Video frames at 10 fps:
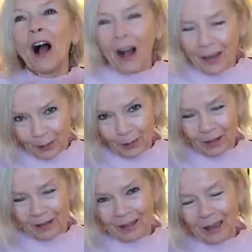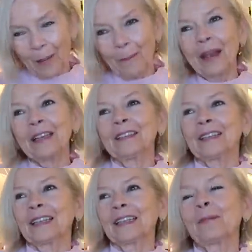I think,
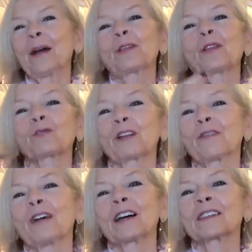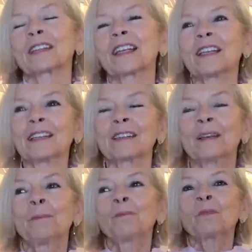amazing about the three of us
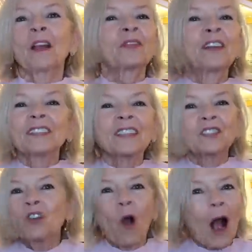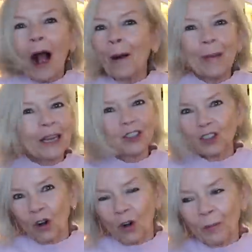is this is not our
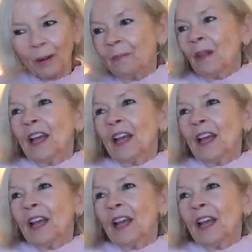main job.